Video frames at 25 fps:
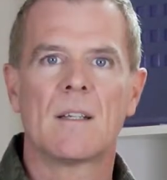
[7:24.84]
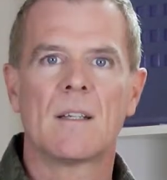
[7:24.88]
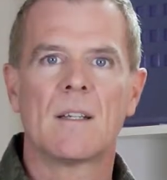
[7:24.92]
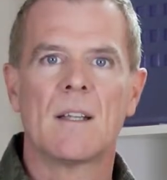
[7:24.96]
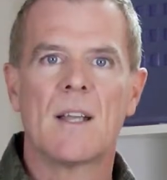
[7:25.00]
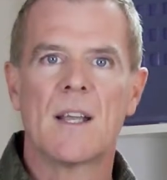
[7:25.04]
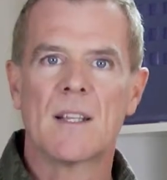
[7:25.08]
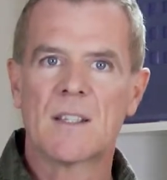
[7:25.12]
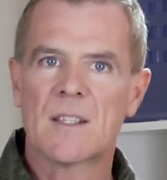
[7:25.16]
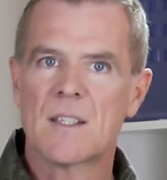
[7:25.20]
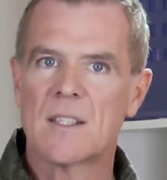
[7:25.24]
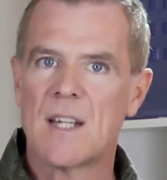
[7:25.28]

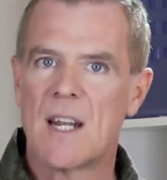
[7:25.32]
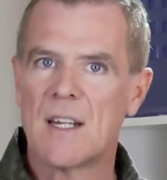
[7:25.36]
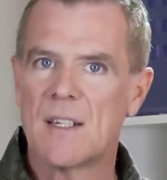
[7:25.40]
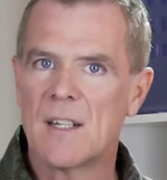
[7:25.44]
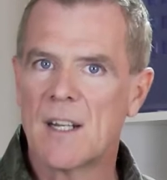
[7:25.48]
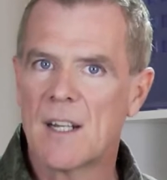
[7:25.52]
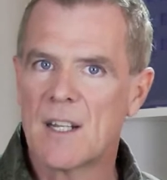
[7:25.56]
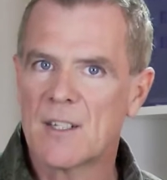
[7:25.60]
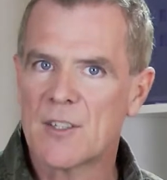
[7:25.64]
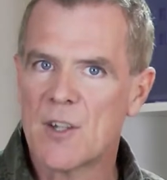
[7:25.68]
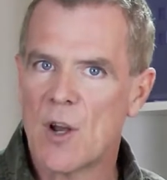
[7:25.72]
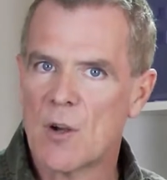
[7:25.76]

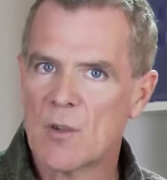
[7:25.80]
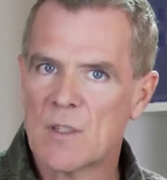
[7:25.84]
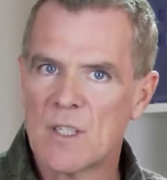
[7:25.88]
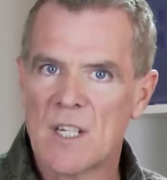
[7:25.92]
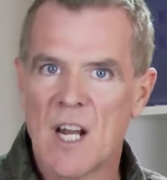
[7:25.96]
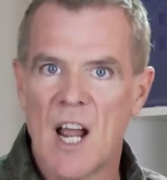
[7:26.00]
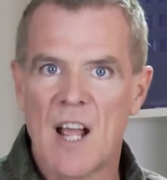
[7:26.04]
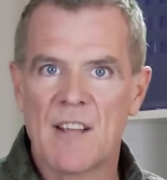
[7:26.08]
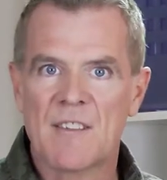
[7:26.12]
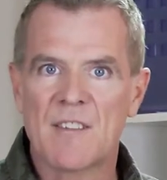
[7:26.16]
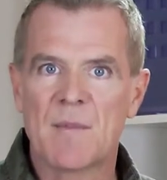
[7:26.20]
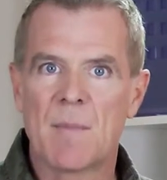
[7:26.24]
Extending a dog's
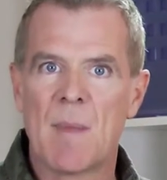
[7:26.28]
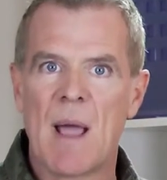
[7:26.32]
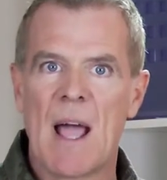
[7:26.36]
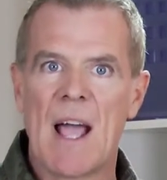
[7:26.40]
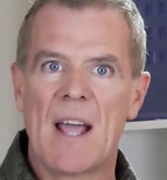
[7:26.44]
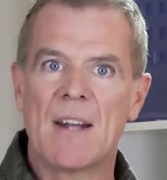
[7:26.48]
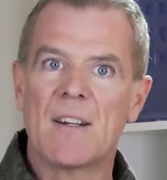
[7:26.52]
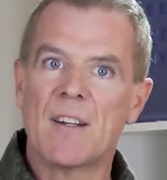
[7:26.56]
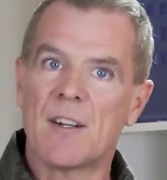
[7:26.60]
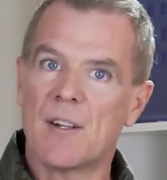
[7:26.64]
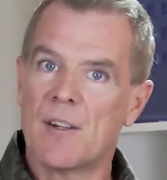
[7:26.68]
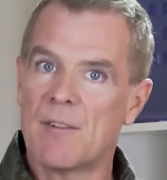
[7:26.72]

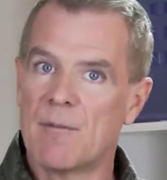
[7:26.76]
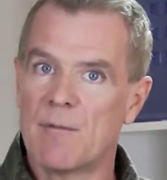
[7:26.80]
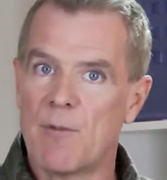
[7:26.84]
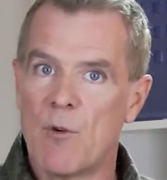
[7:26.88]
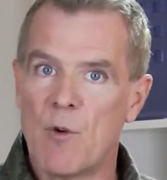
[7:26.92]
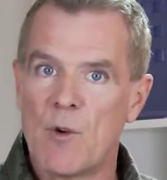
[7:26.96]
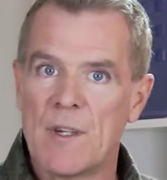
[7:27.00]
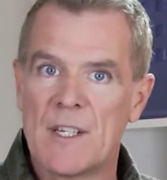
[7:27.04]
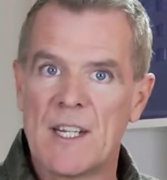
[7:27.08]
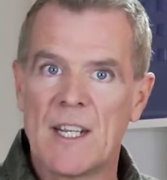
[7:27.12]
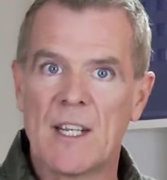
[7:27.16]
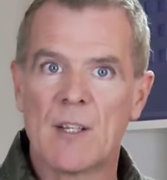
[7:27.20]
lifespan and
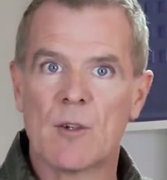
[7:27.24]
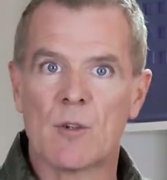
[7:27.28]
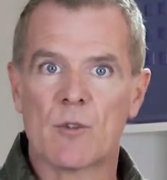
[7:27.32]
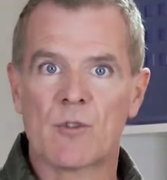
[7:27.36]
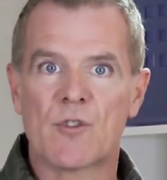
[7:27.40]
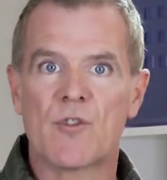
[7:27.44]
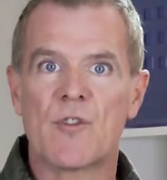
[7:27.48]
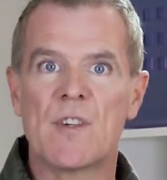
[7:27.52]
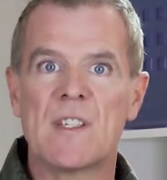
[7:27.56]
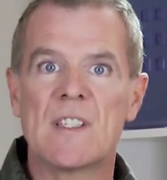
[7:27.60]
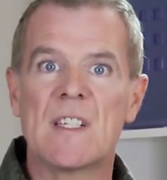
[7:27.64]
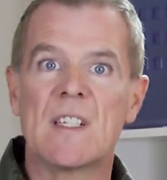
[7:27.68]
avoiding or
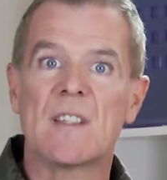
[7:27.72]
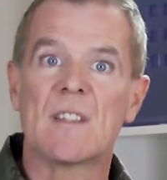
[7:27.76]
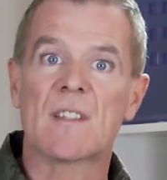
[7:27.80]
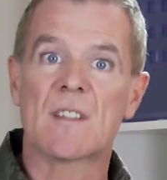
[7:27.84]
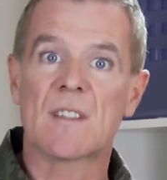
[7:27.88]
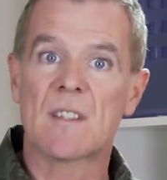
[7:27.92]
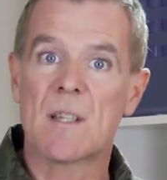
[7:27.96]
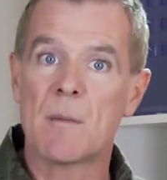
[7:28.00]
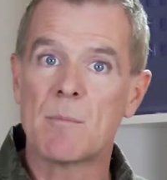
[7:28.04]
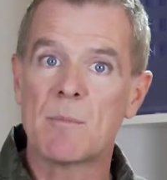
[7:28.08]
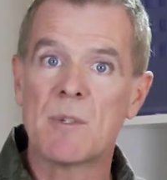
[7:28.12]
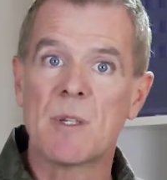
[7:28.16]
treating the
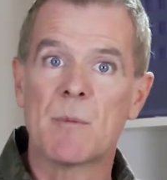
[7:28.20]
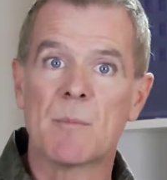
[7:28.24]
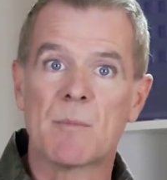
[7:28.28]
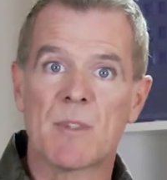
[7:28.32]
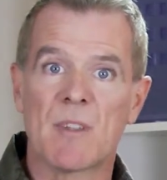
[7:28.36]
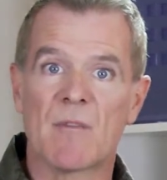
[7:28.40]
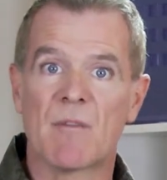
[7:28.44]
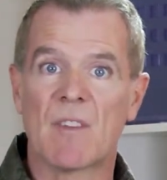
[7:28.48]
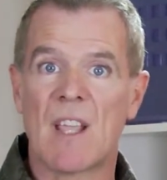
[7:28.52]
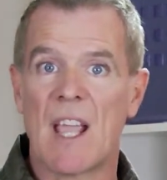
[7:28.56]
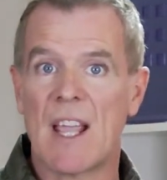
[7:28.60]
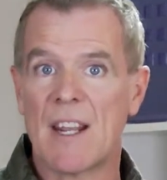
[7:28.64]
symptoms
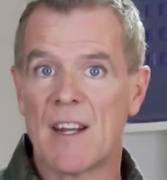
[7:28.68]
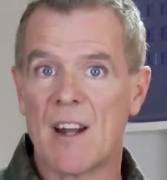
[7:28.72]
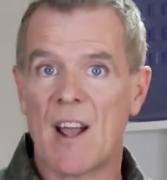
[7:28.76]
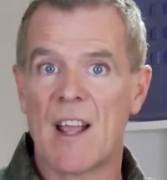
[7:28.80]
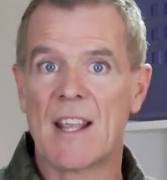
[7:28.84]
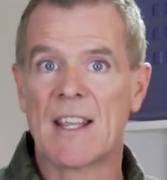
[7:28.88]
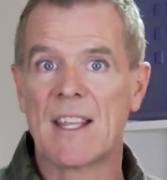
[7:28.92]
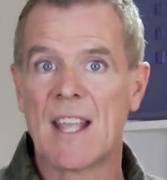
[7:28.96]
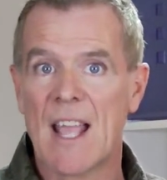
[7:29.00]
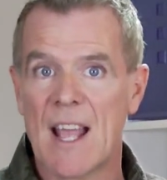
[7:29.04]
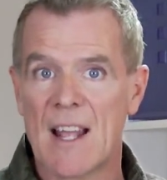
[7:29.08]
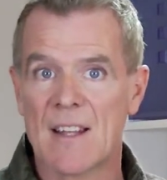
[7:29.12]
of
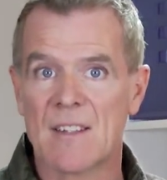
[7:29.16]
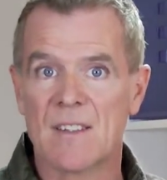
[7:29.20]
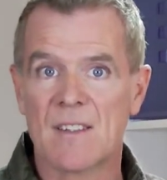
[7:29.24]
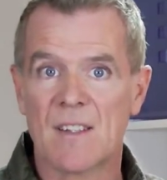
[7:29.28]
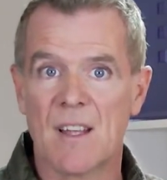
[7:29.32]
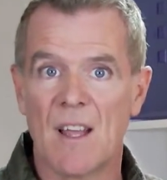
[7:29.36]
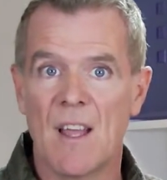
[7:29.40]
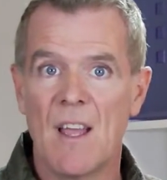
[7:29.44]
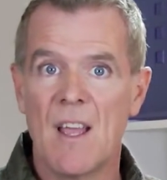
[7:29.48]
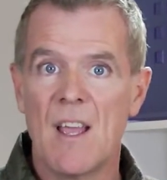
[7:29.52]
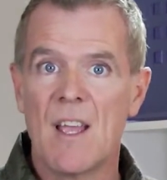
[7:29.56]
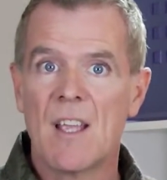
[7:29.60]
canine
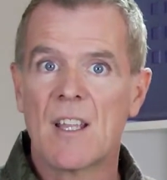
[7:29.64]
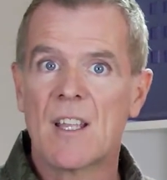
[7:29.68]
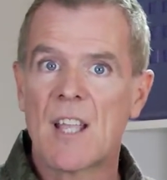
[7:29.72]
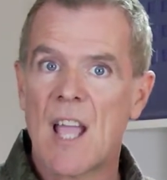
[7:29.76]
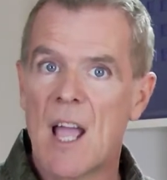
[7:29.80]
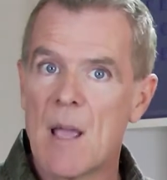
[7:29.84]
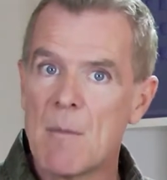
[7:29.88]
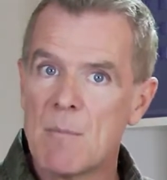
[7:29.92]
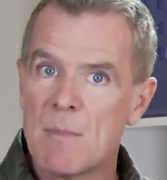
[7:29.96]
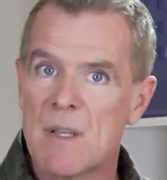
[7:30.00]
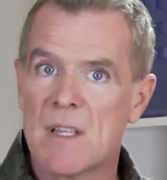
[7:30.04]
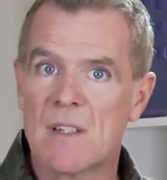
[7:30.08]
cancer
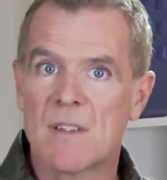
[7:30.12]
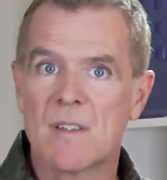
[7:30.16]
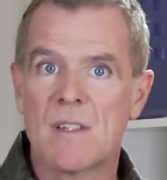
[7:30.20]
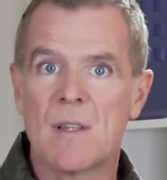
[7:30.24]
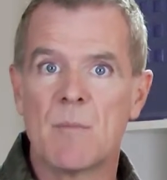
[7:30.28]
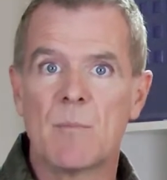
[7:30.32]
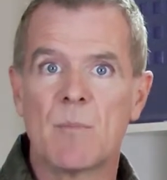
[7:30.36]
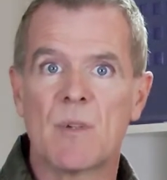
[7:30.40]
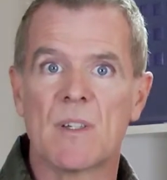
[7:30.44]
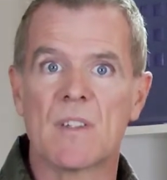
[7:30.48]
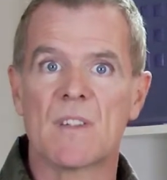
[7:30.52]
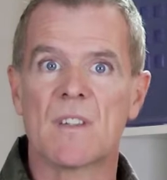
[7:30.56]
can be as
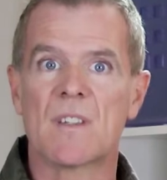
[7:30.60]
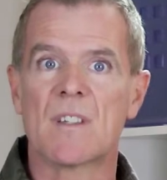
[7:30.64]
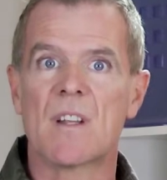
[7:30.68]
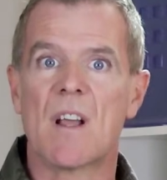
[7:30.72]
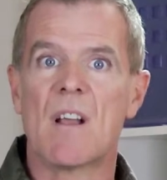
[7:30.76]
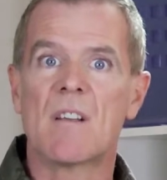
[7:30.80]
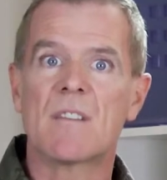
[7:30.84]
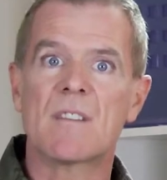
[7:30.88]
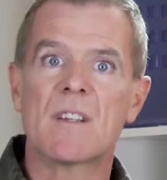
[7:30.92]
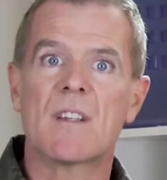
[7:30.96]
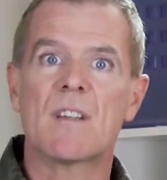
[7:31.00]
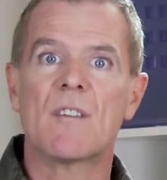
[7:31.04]
simple as
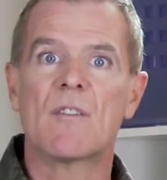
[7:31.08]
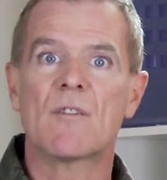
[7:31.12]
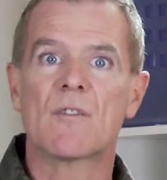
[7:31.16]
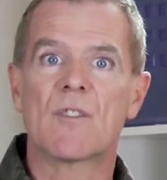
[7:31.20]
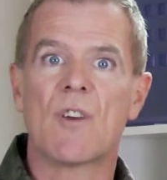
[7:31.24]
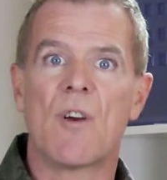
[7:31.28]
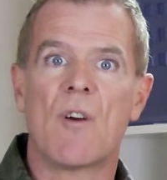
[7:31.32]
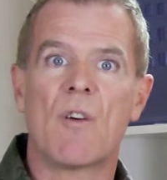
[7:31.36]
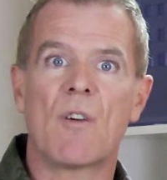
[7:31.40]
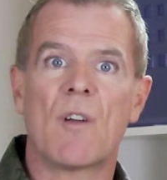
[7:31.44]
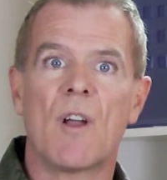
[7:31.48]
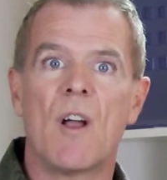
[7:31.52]
starting your
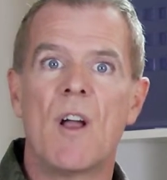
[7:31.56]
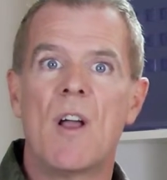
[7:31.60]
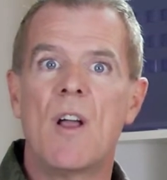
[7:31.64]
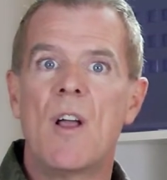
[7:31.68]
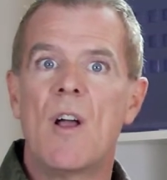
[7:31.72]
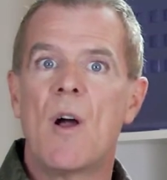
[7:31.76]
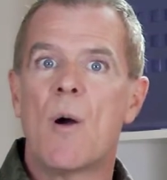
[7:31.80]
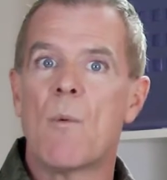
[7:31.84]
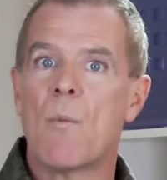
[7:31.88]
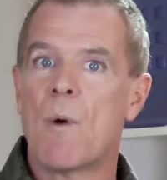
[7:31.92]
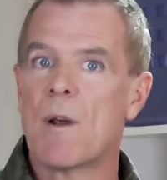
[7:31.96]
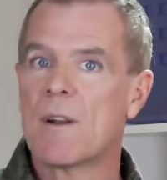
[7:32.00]
dog
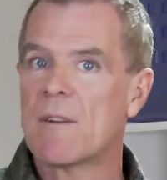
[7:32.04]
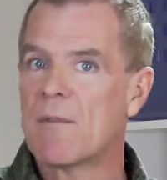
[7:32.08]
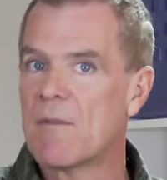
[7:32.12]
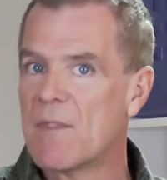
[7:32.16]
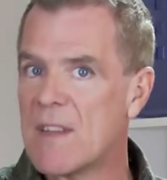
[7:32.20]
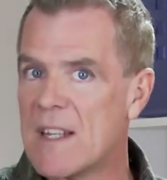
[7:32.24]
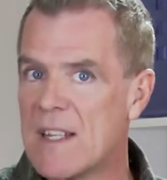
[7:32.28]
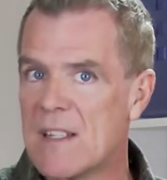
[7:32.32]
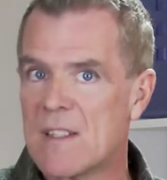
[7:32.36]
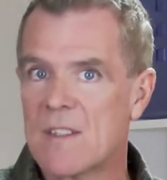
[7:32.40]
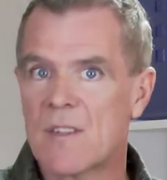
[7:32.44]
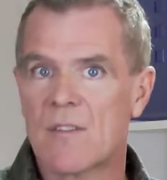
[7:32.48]
on one of
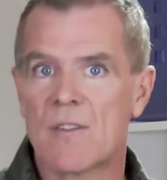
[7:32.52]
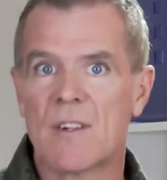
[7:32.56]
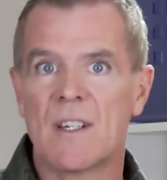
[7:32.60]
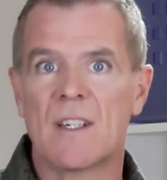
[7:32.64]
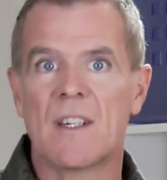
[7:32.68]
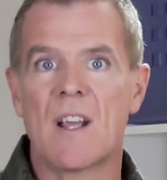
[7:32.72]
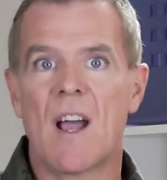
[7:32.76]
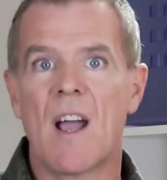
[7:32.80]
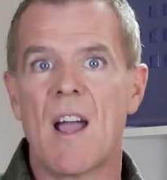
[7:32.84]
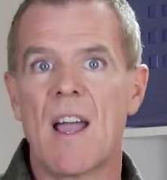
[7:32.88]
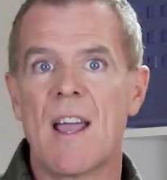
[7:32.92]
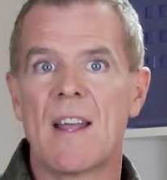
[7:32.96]
these three
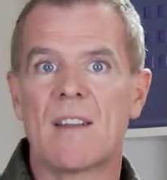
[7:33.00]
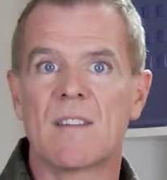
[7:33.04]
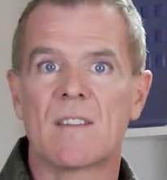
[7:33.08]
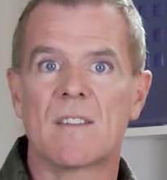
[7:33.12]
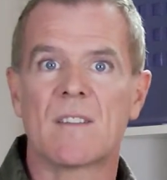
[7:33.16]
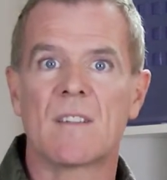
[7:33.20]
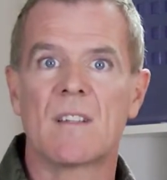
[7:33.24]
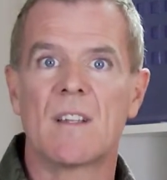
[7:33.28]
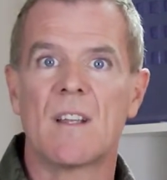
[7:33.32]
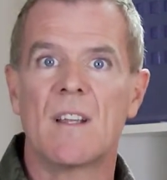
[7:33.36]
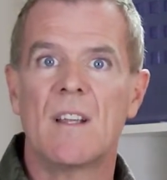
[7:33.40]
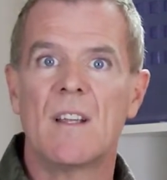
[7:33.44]

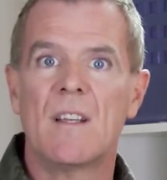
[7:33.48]
diets.